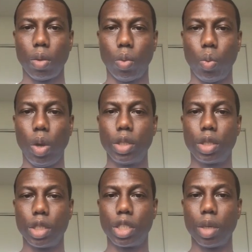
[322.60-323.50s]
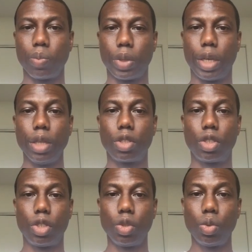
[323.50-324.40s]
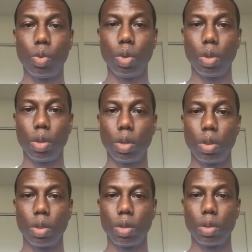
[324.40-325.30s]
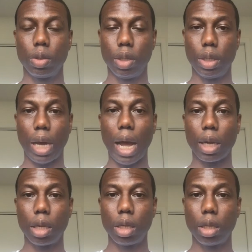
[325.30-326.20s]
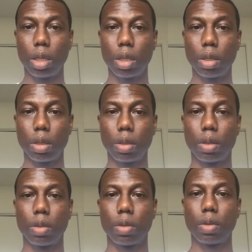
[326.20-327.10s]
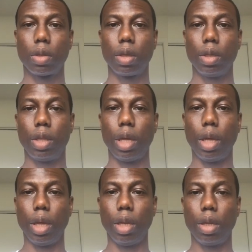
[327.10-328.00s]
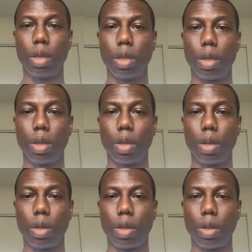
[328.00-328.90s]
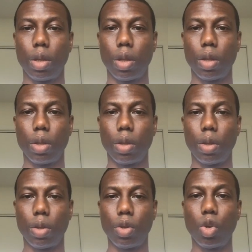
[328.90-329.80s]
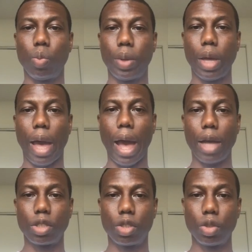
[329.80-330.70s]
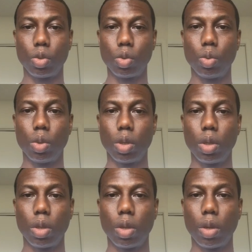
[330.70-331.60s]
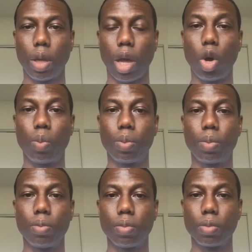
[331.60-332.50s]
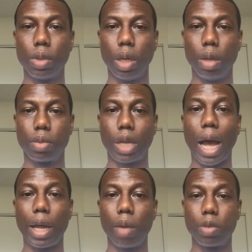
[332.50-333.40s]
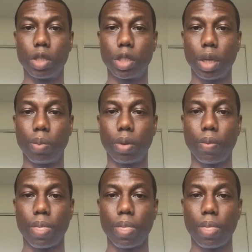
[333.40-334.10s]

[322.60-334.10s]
Once the ship gets to the dock, then you'll be asked to help tie up the ship.